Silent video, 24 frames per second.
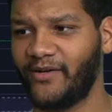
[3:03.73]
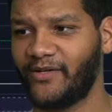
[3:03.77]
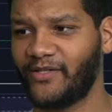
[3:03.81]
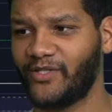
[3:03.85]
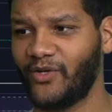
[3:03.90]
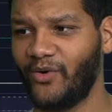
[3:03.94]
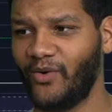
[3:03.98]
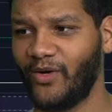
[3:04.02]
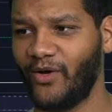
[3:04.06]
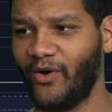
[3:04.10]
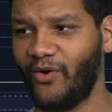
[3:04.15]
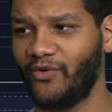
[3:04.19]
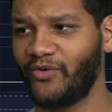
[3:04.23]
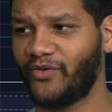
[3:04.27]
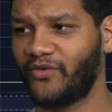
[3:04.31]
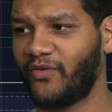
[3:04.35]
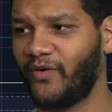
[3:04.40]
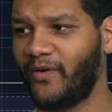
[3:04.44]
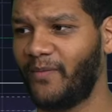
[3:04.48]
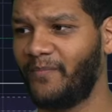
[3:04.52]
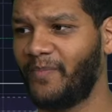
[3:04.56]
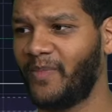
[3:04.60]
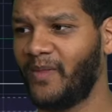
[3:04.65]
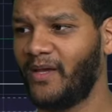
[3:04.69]
So it goes
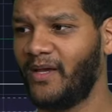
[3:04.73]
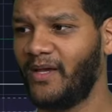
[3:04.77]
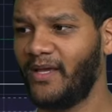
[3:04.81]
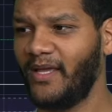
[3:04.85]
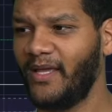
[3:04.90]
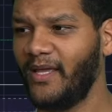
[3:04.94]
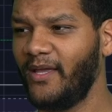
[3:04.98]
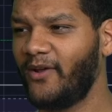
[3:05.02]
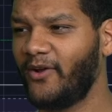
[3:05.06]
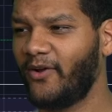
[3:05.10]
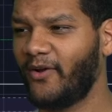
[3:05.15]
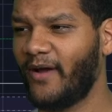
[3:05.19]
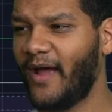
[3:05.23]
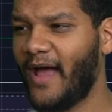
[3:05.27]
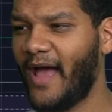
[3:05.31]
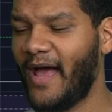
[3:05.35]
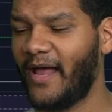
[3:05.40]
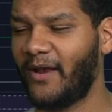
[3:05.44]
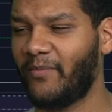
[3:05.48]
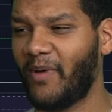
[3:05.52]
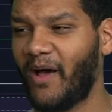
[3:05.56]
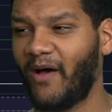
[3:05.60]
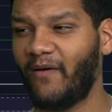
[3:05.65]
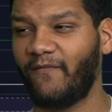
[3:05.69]
from here at
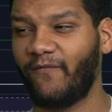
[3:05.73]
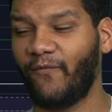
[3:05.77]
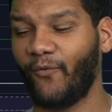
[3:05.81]
about